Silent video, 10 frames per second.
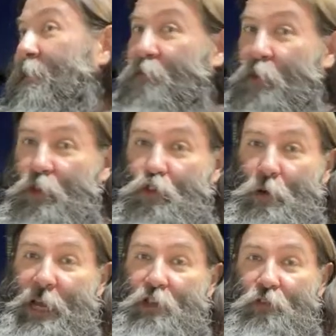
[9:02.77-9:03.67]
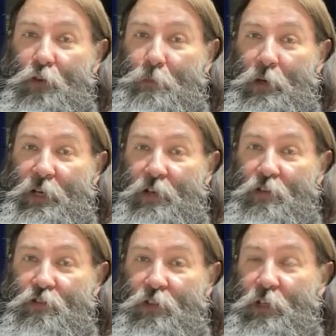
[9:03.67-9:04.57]
for the transfer
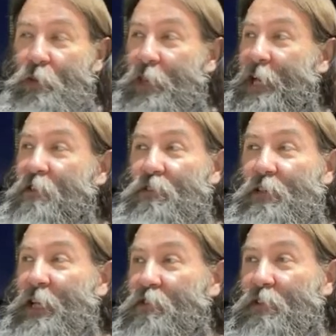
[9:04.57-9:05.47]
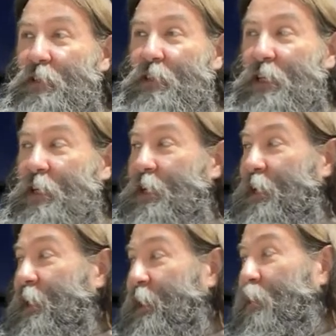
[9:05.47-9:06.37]
printers, you know, that's
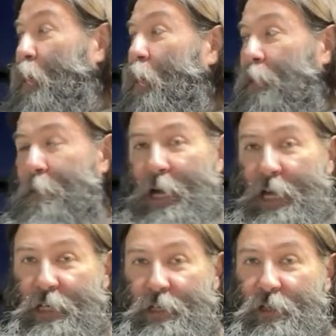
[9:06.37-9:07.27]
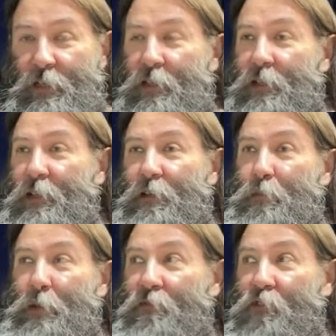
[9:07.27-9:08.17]
a gold mine.
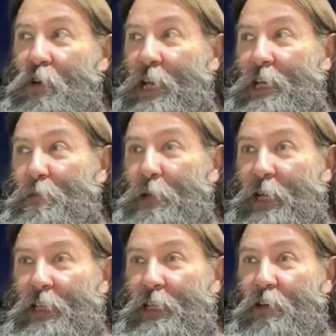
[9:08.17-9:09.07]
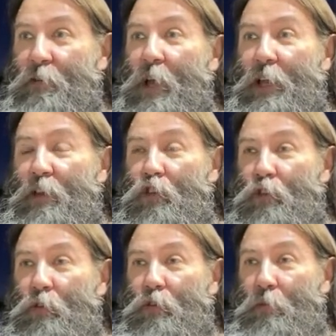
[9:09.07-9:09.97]
But for anybody, you know,
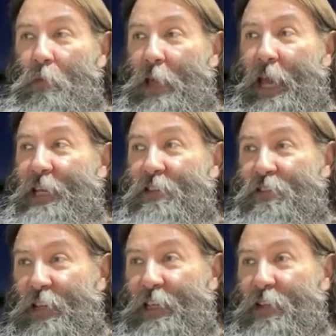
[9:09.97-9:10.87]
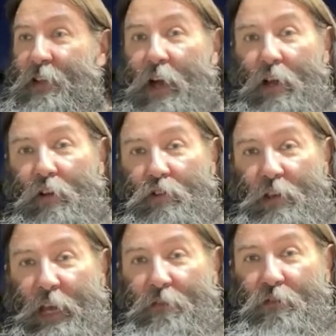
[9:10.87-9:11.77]
$18
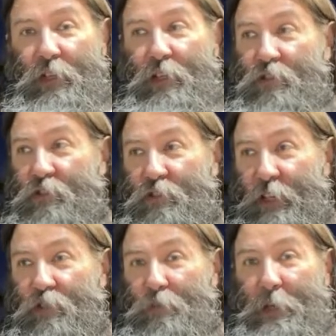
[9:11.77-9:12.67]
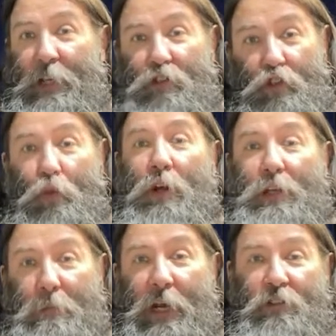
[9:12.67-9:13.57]
every 6 minutes,
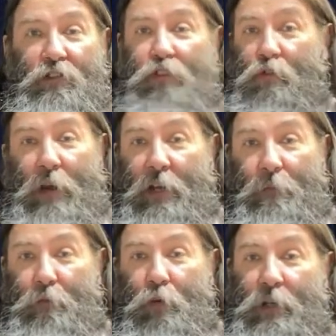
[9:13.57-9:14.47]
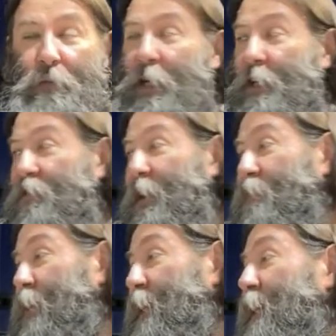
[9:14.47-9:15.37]
20 bucks, just round up 20 bucks
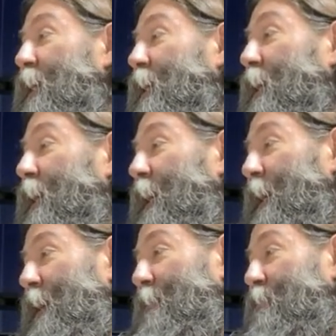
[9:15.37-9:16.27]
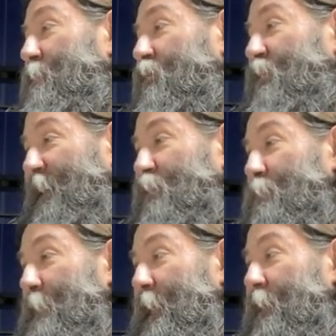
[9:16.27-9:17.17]
every 6
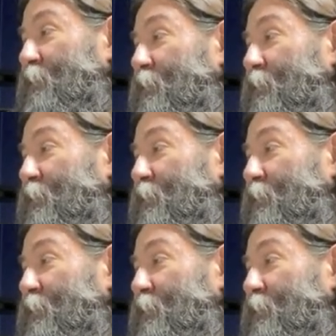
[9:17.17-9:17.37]
minutes.